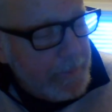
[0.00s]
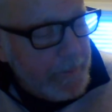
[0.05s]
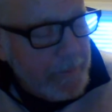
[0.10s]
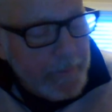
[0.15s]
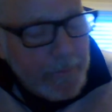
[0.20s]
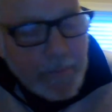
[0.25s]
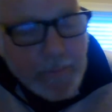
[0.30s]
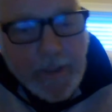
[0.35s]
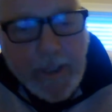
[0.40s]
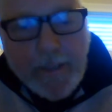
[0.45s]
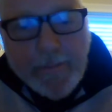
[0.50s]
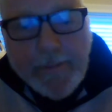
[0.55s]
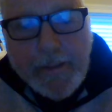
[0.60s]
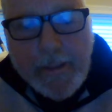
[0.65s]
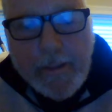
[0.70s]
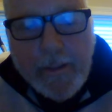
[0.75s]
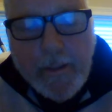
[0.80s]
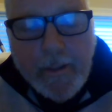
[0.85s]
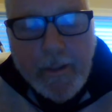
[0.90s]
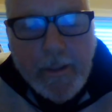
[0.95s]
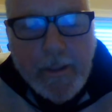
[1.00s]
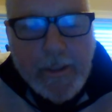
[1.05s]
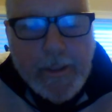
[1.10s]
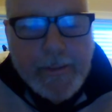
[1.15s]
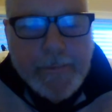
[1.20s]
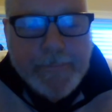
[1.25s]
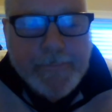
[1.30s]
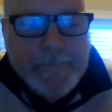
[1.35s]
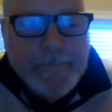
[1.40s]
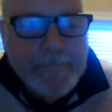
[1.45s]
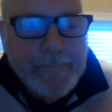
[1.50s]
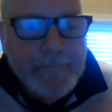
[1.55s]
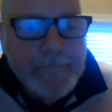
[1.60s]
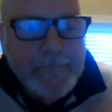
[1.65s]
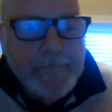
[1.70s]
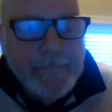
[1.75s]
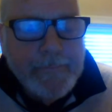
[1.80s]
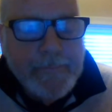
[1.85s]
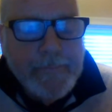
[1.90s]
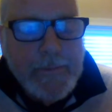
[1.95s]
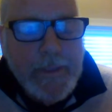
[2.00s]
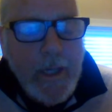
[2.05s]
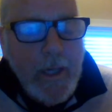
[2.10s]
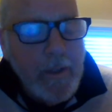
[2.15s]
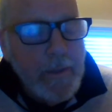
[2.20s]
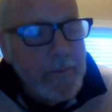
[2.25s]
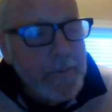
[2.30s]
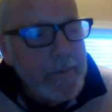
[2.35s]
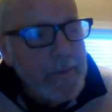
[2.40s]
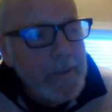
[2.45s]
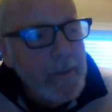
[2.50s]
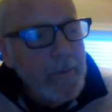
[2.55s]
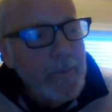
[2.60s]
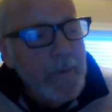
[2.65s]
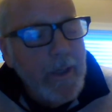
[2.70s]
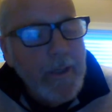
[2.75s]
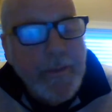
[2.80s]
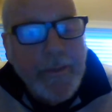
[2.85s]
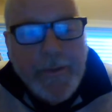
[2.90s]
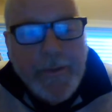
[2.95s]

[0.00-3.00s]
were just driving along, and all of a sudden we're on